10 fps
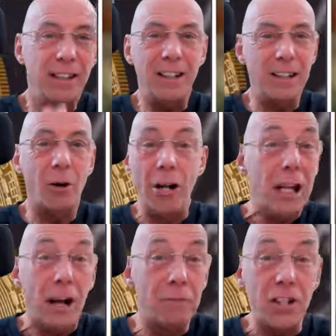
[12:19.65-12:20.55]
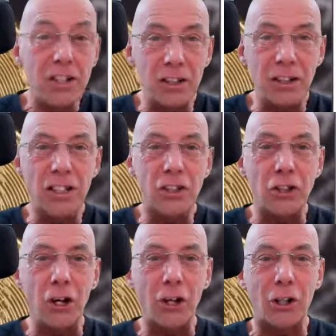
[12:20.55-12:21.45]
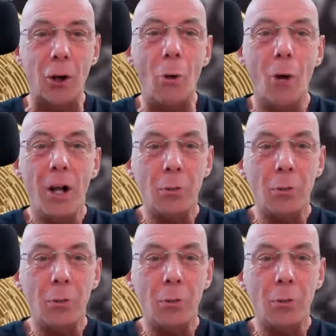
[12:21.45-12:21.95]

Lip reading: I love this circle,